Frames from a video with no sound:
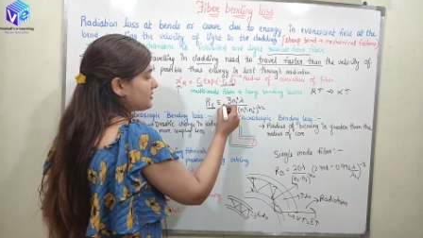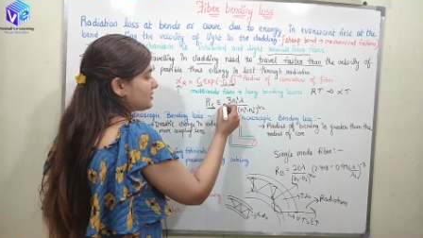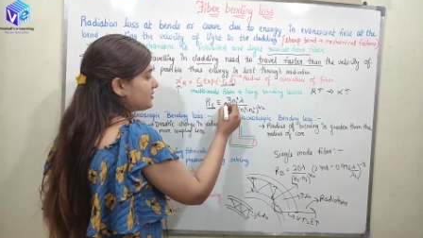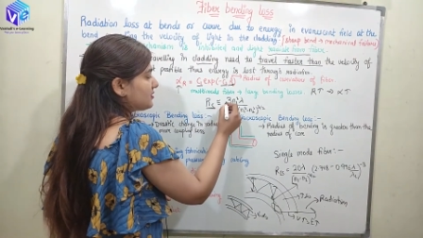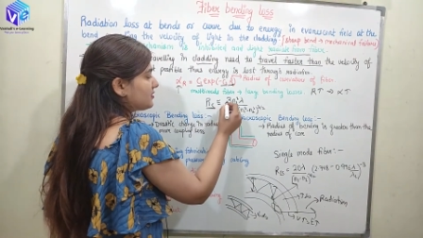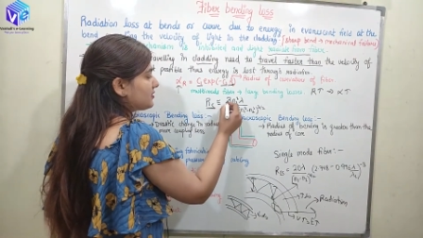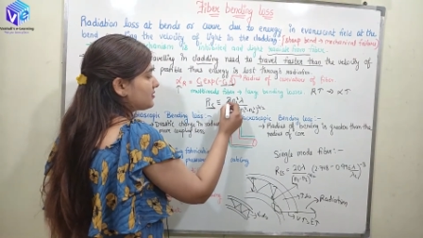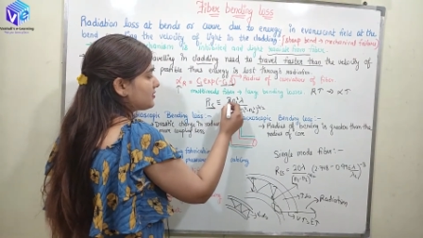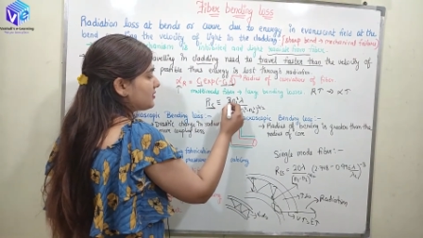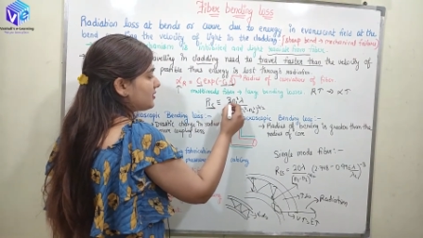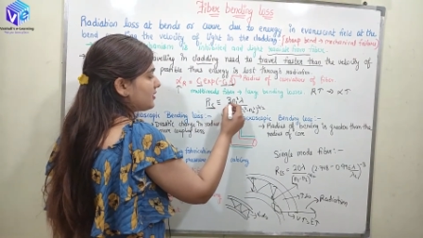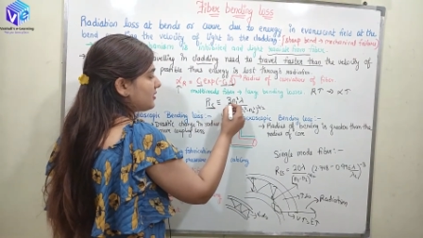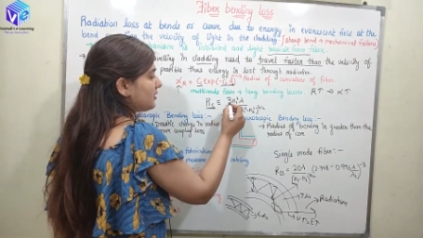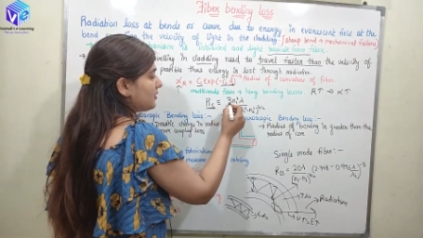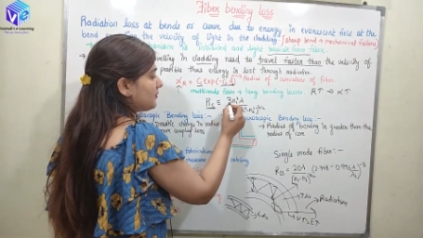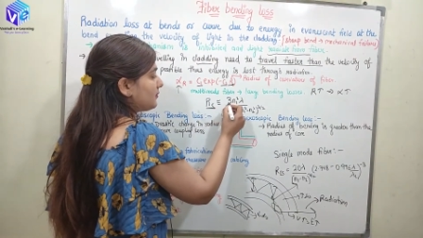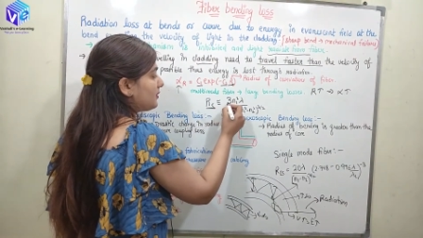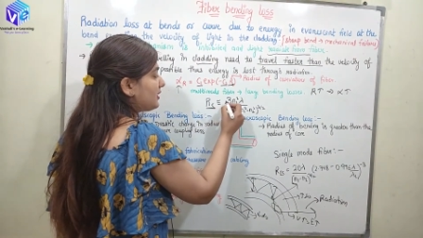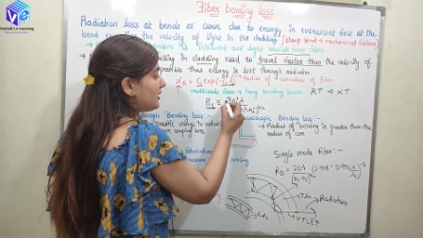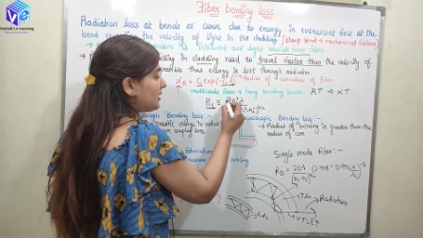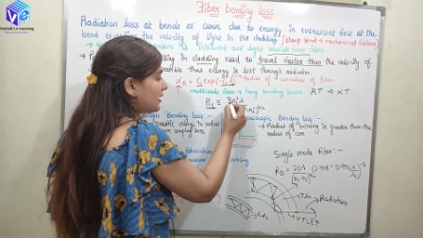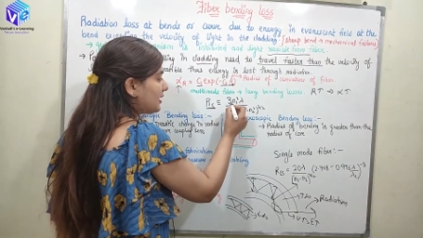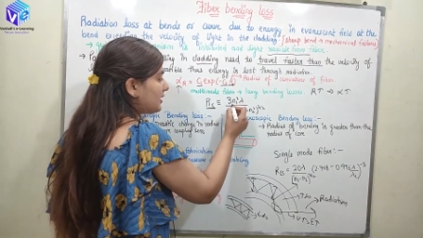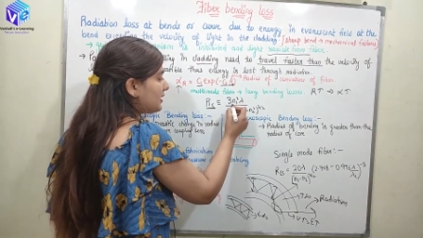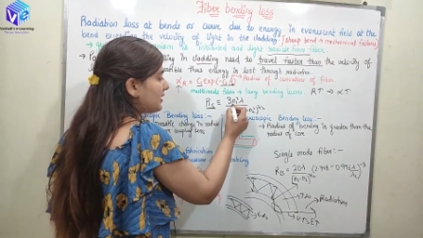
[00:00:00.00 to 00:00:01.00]
It is
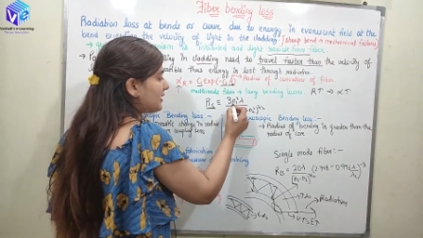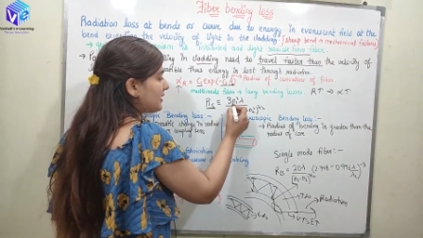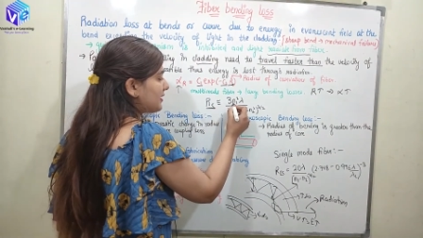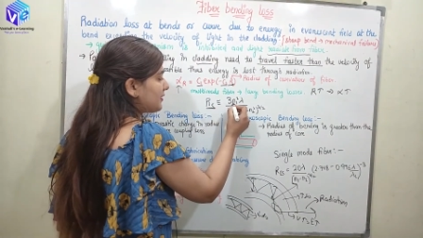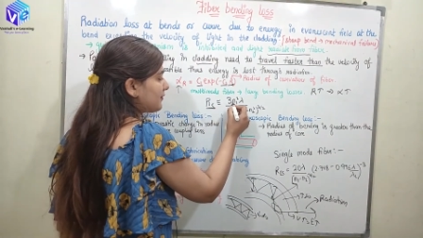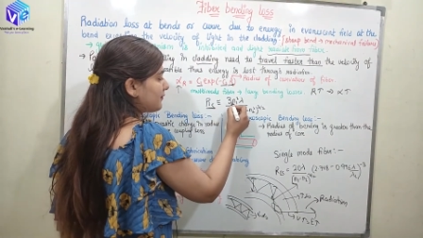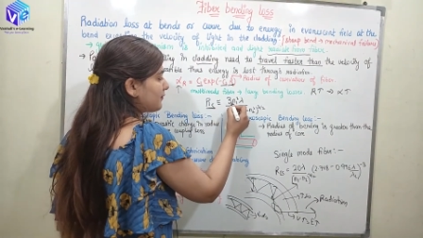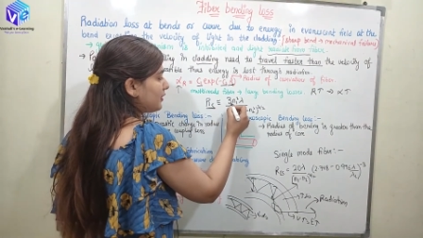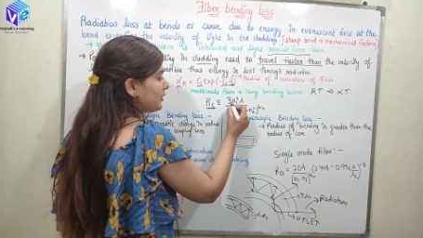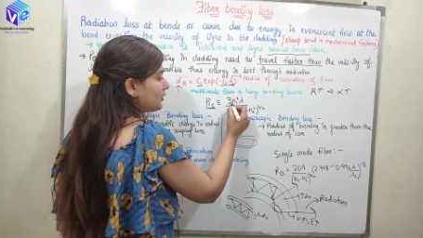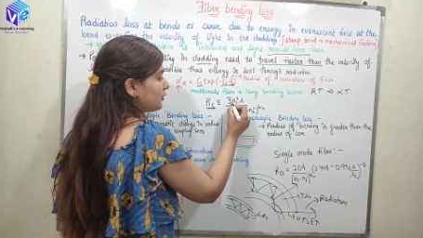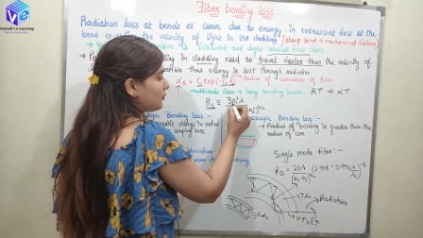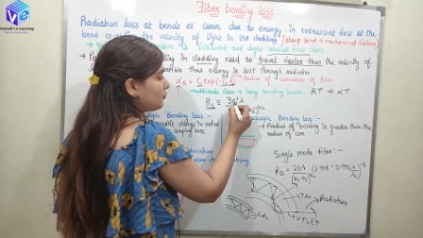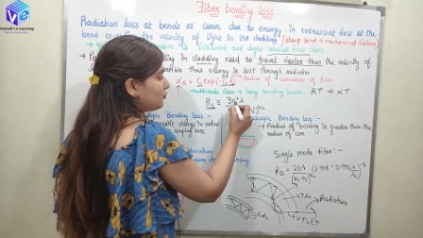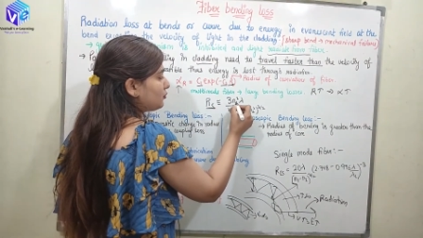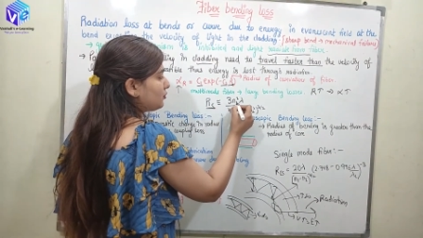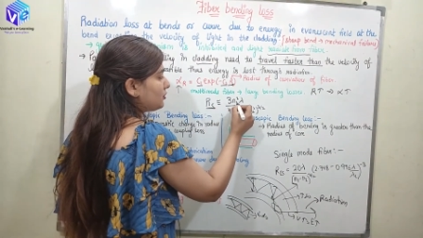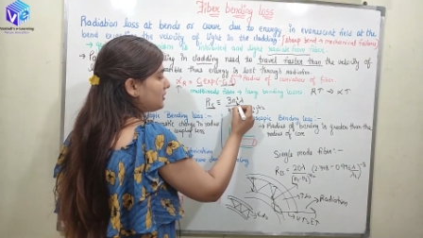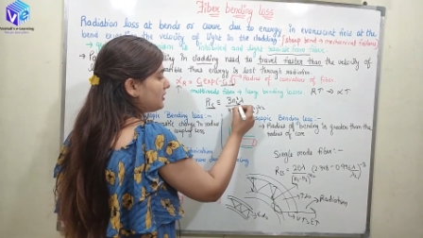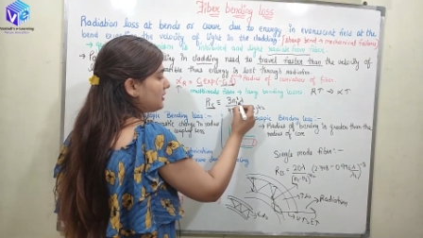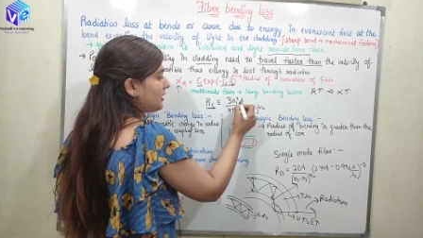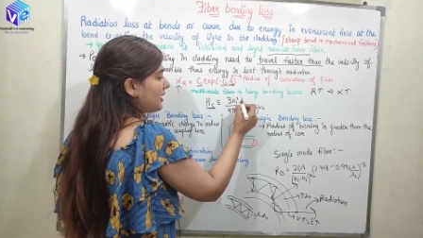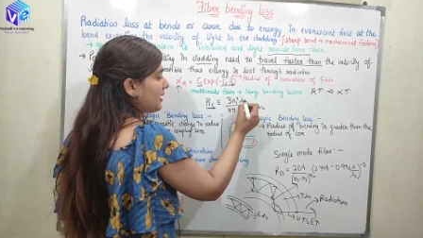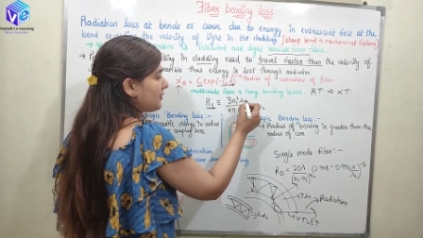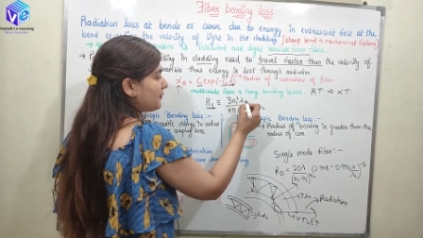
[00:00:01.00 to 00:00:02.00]
nearly equal to
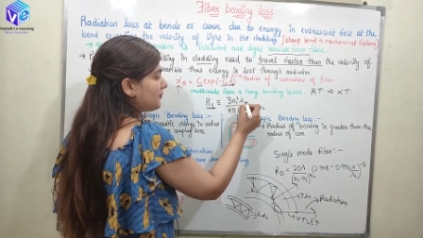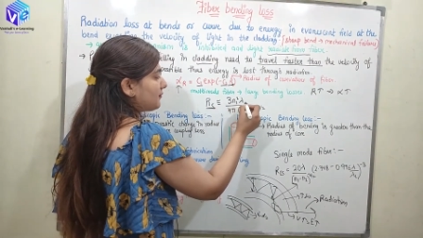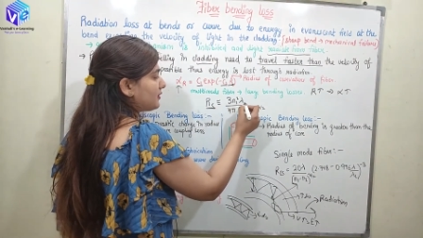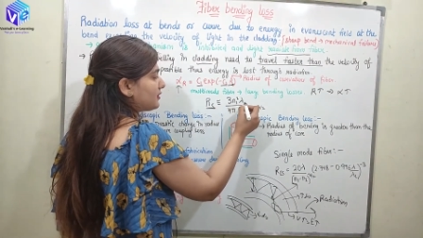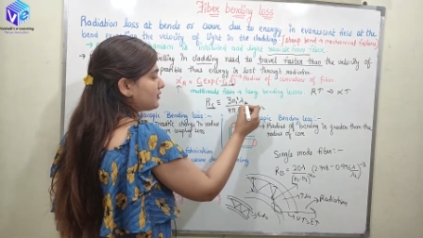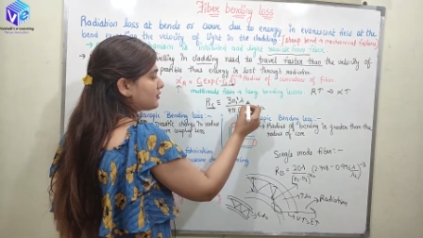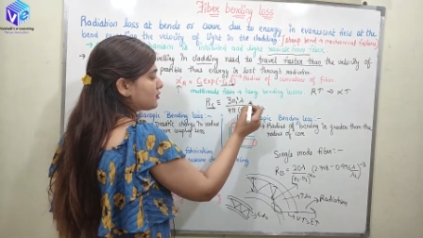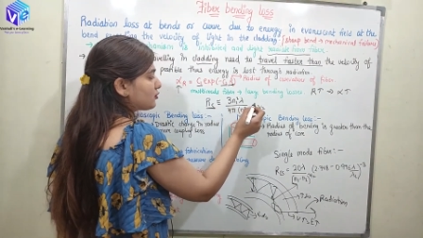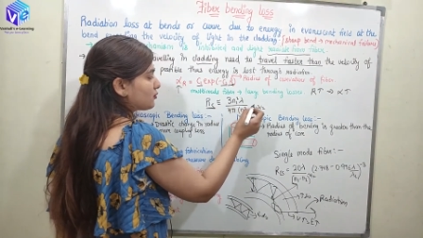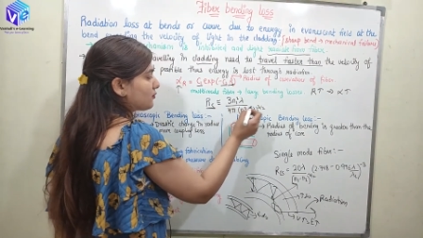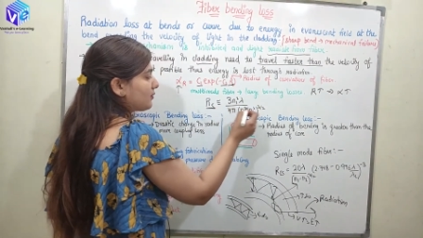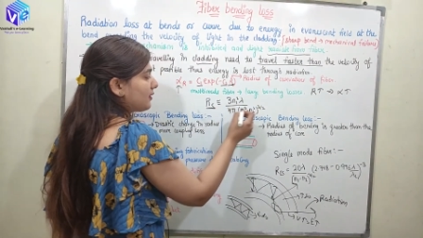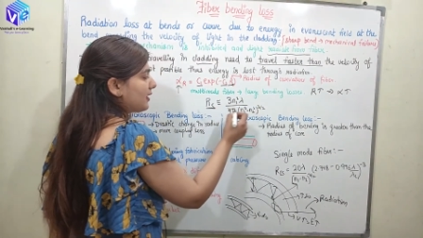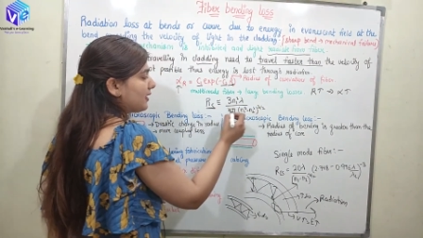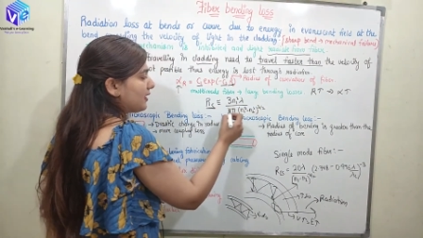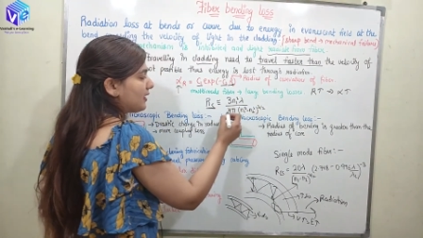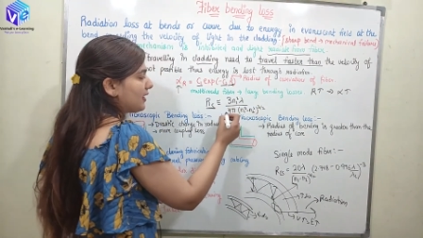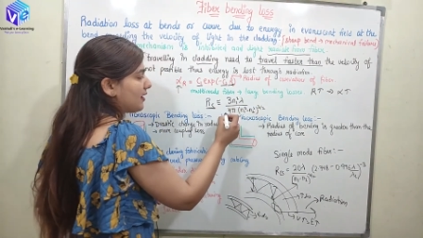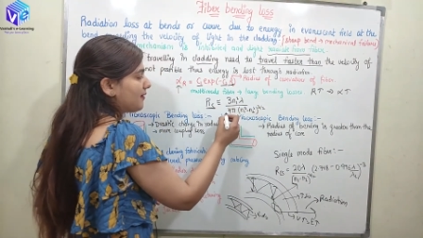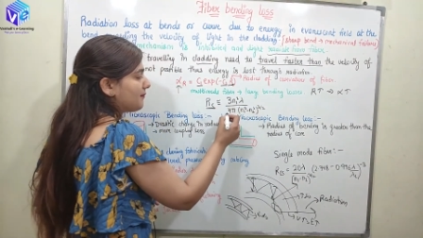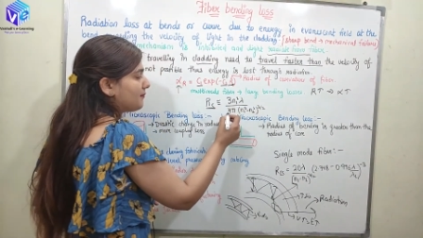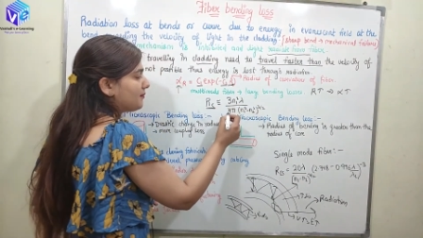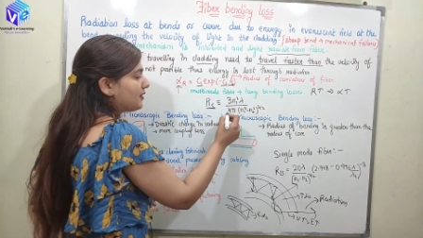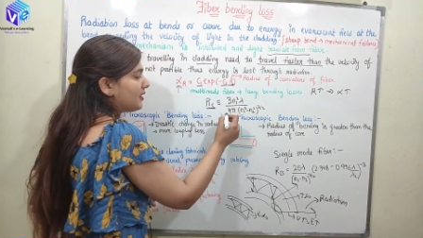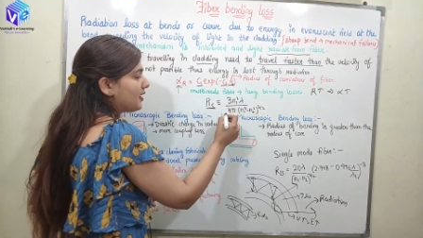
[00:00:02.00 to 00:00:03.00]
3n1 square
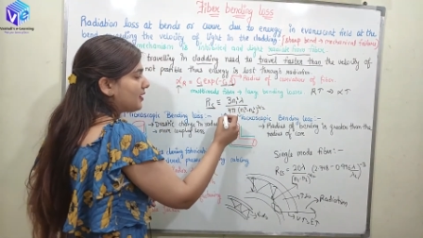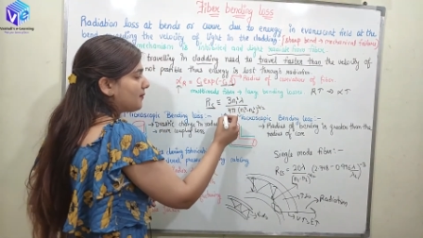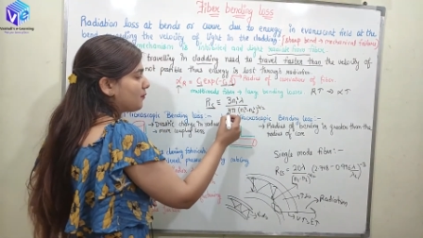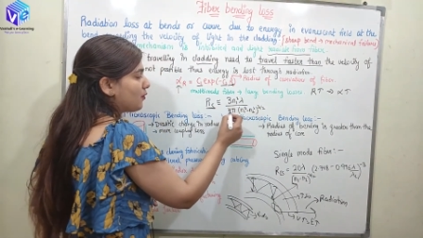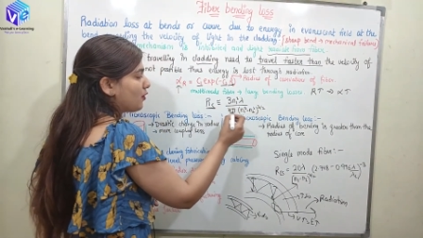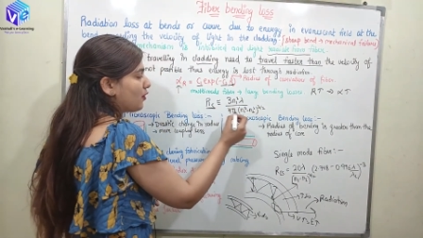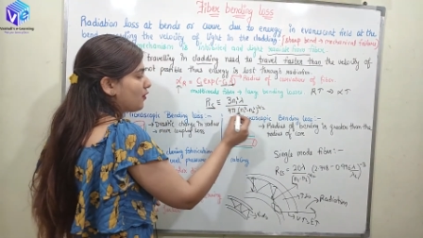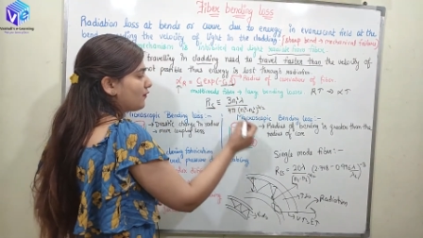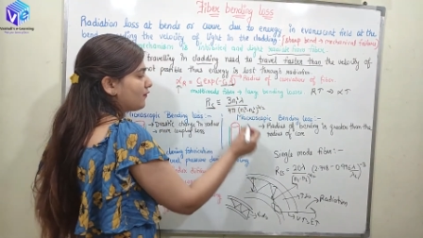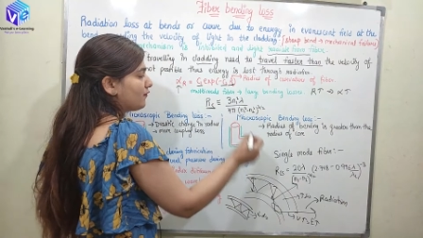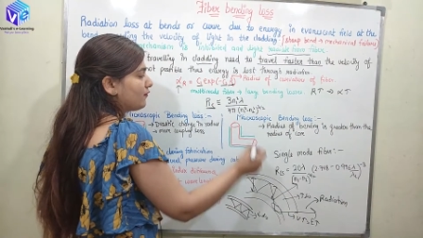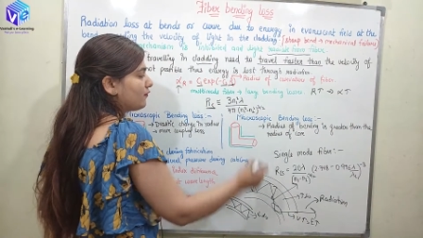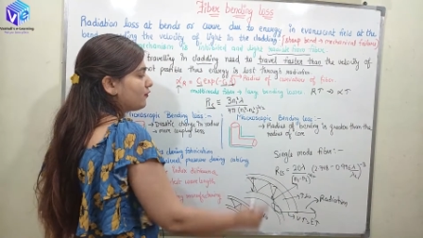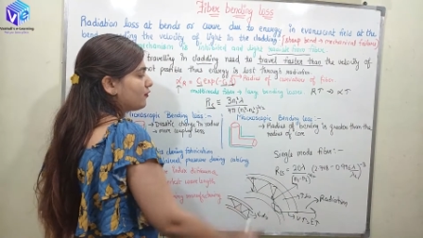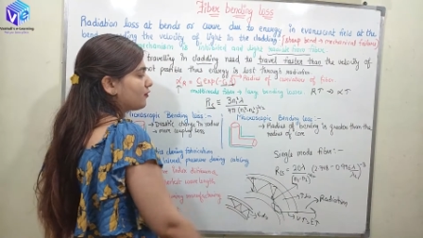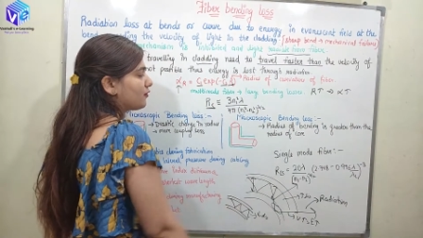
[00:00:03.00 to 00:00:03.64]
lambda upon